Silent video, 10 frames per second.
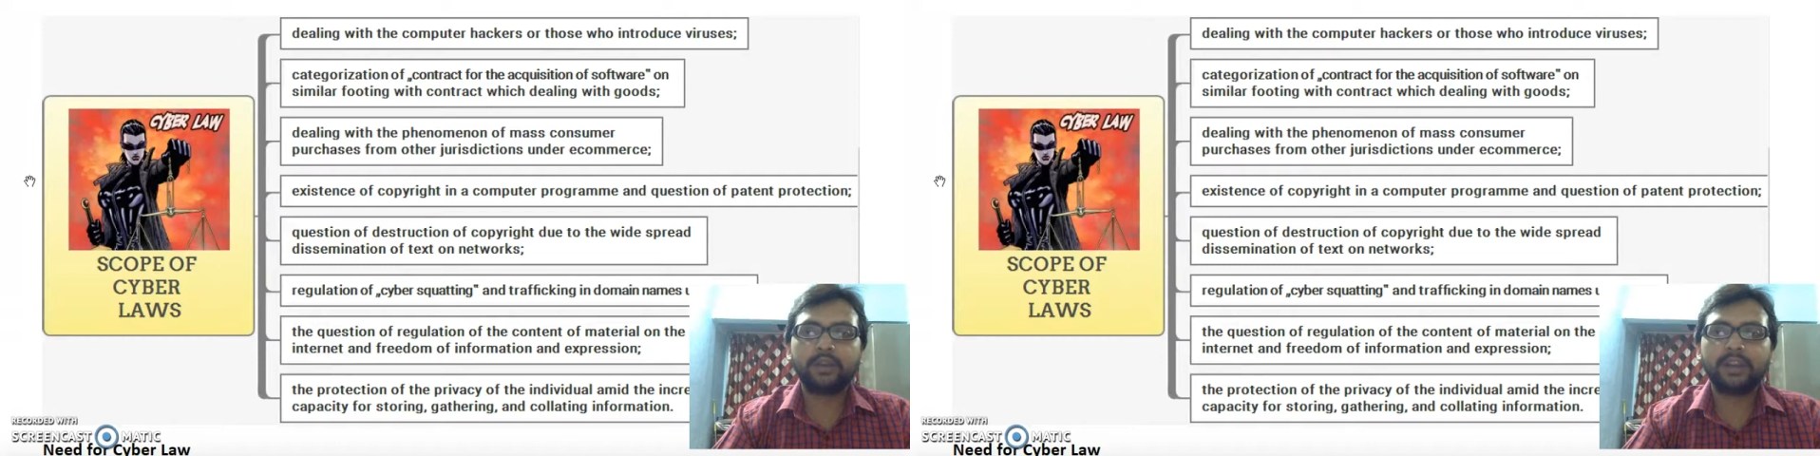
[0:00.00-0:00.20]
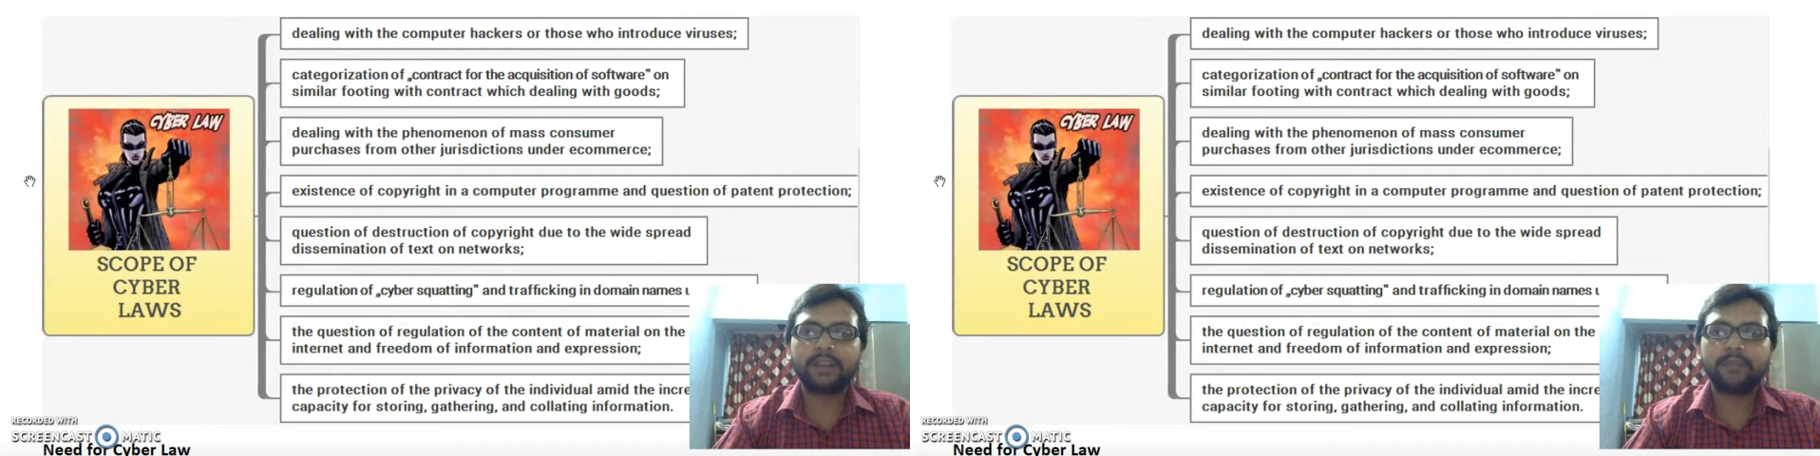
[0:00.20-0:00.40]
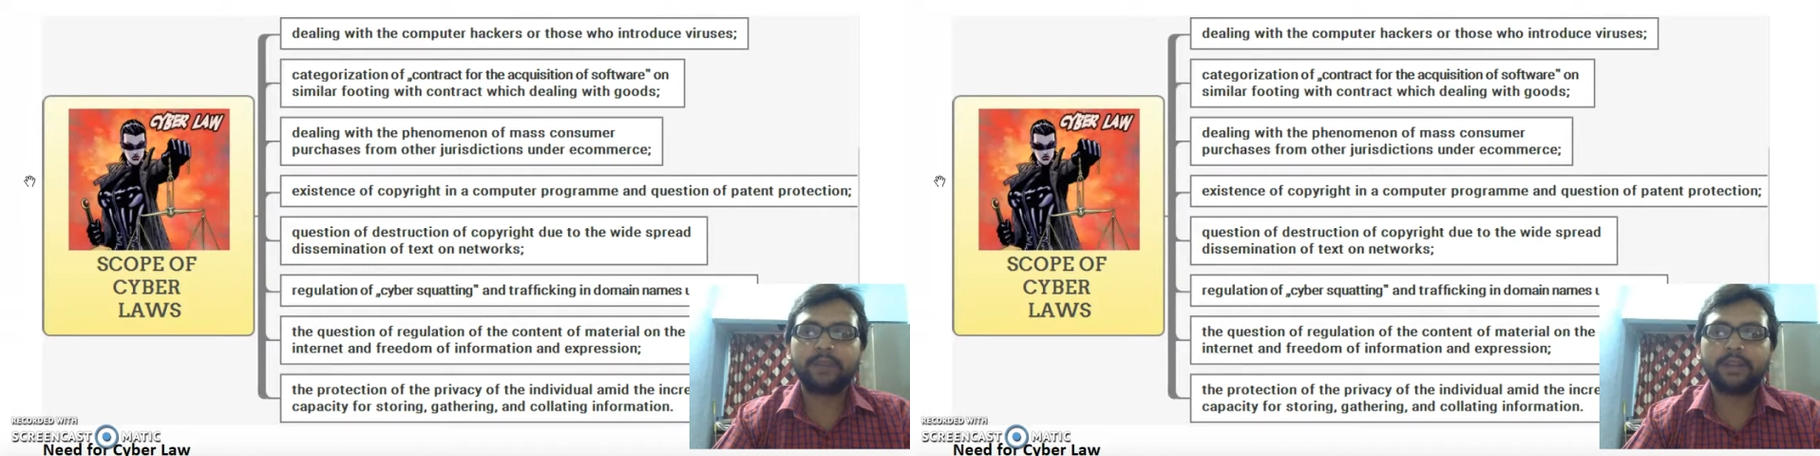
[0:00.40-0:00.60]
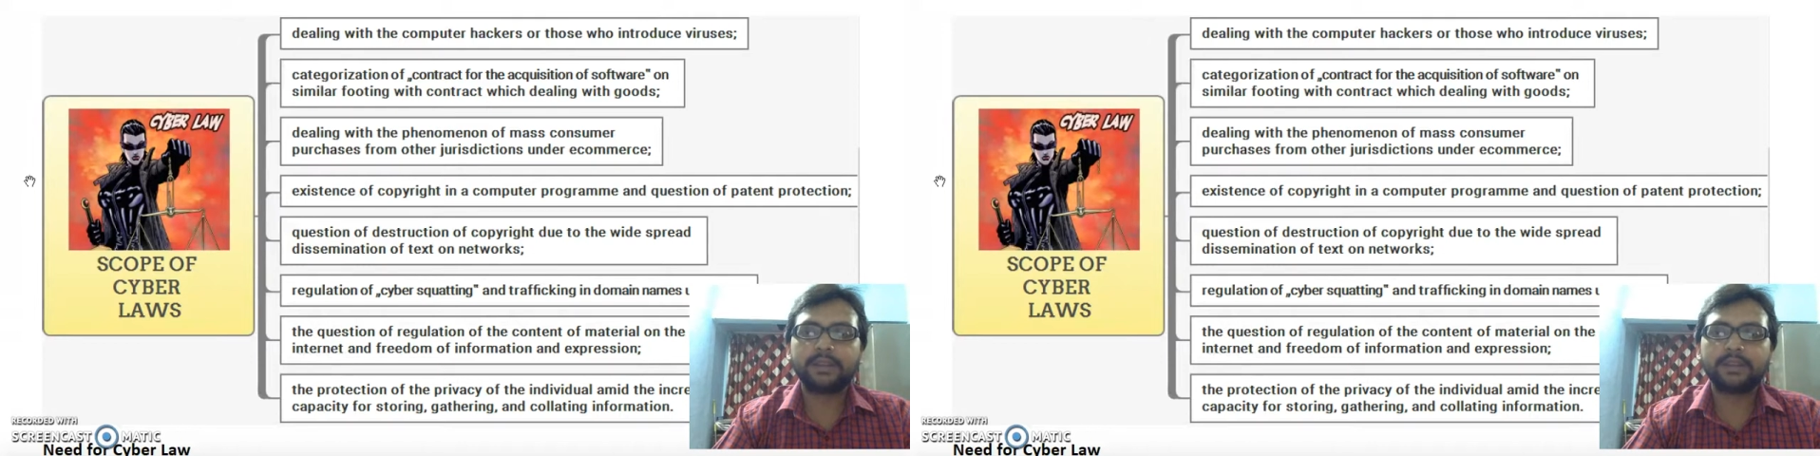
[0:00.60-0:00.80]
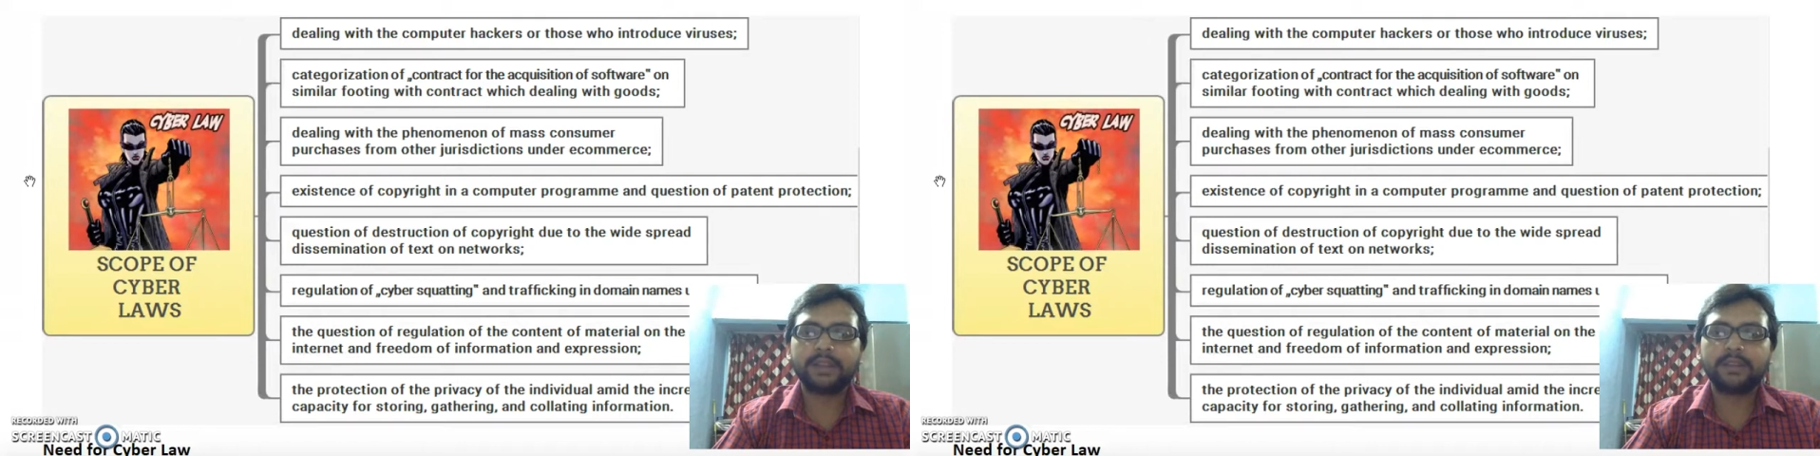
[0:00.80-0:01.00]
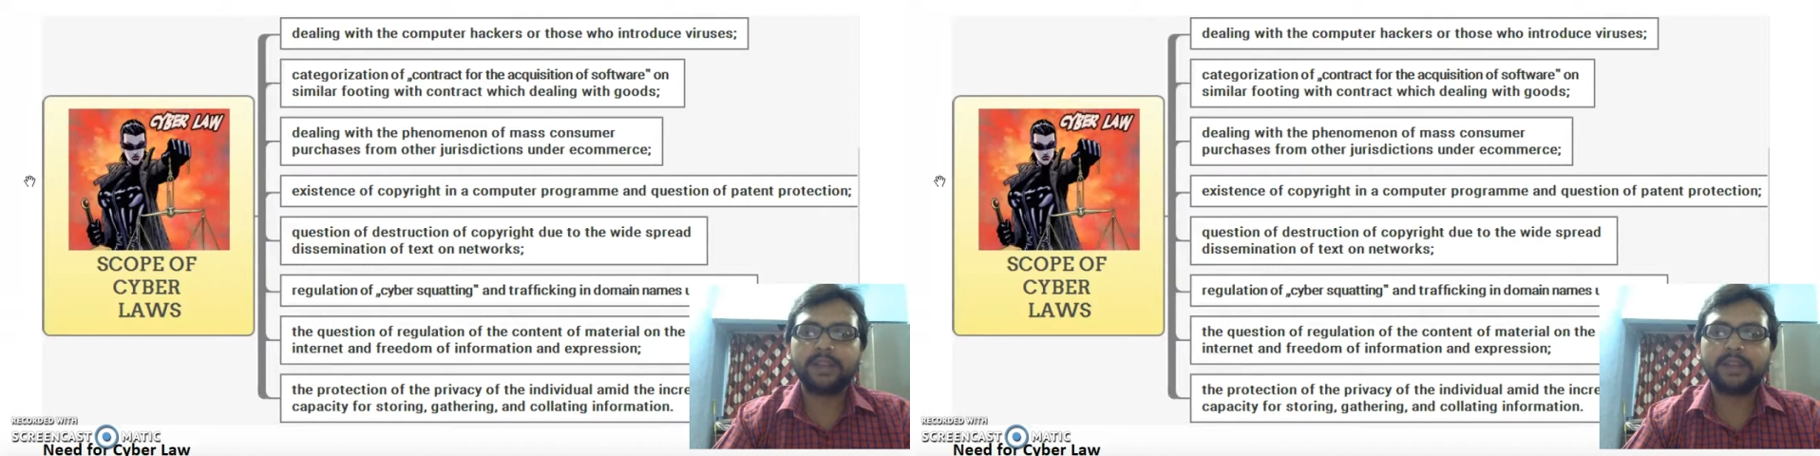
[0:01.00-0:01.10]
to claim for the same,